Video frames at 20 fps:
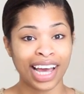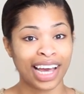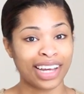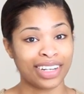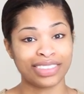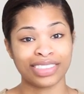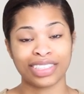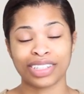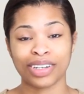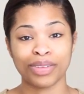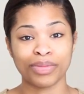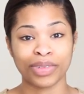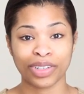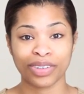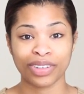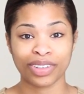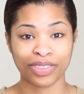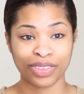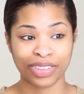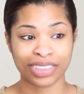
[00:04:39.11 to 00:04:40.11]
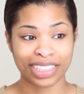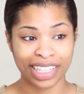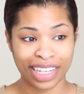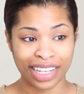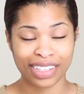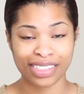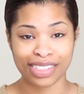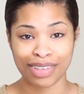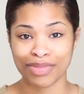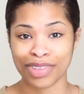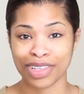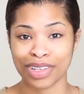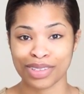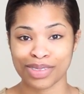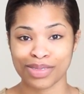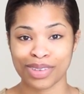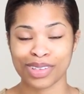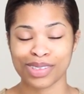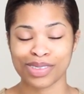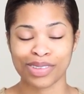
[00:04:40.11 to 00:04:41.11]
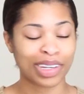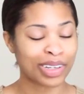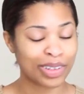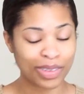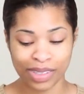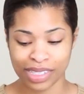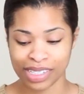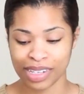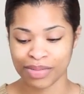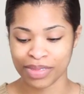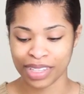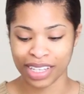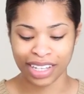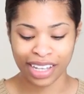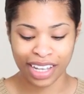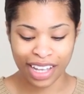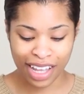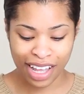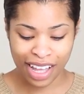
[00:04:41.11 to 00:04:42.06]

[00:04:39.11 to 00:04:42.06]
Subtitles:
And I was like, oh my god, I've got to get her something as well, so I got her something.